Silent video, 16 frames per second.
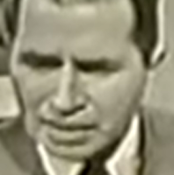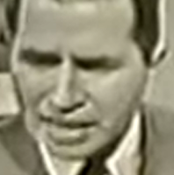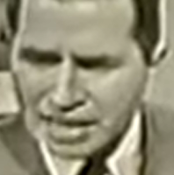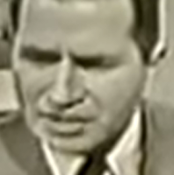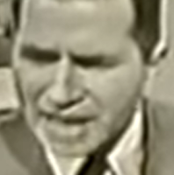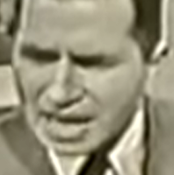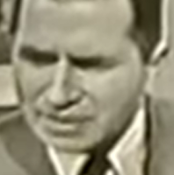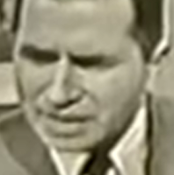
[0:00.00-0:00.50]

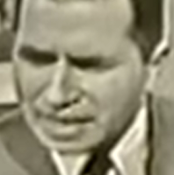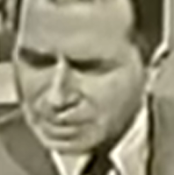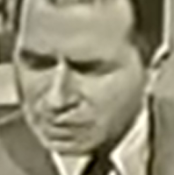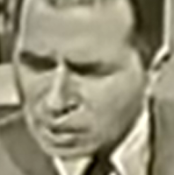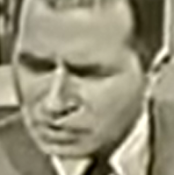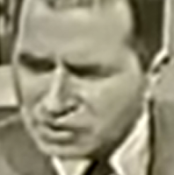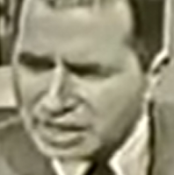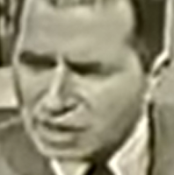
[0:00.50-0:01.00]
let's ask that
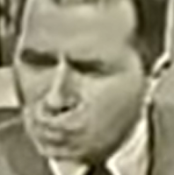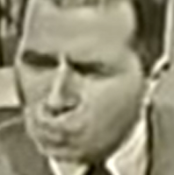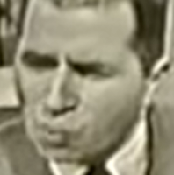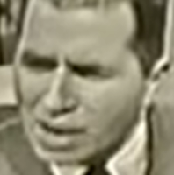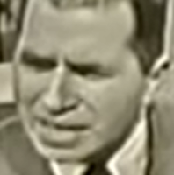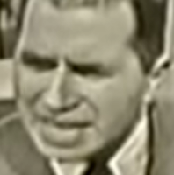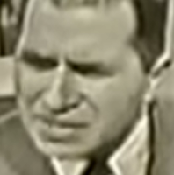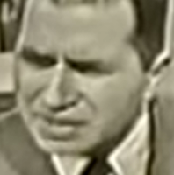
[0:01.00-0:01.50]
question again.
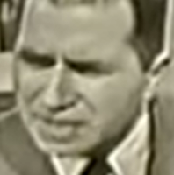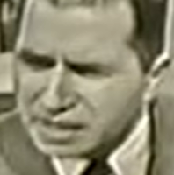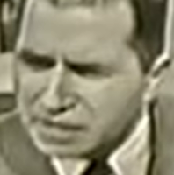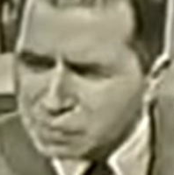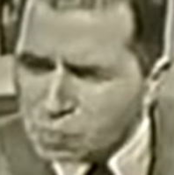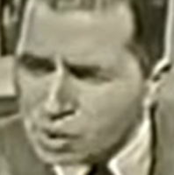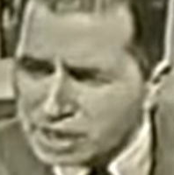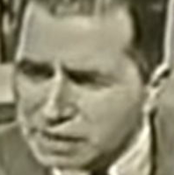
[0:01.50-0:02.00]
What is it that
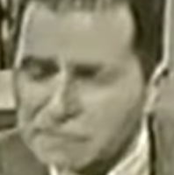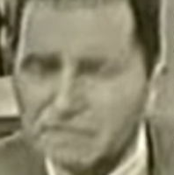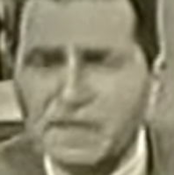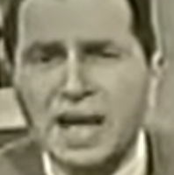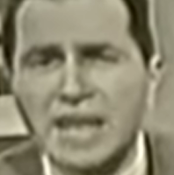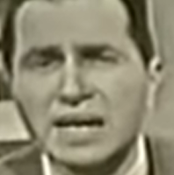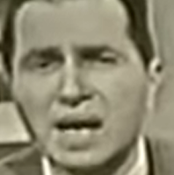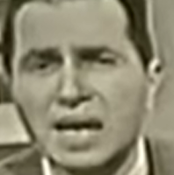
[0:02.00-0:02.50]
a work of
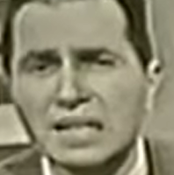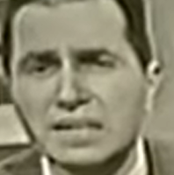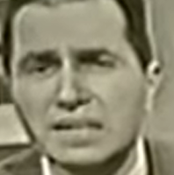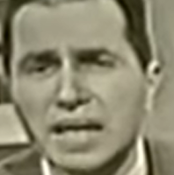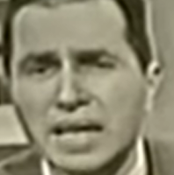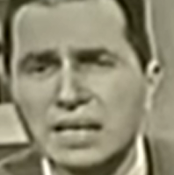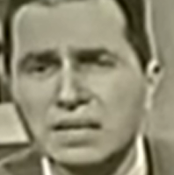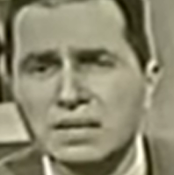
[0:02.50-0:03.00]
fine art
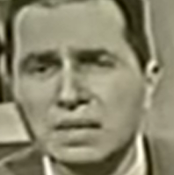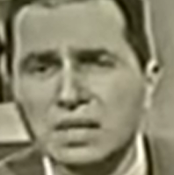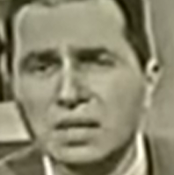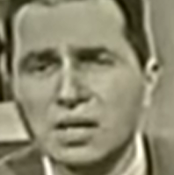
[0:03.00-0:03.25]
says?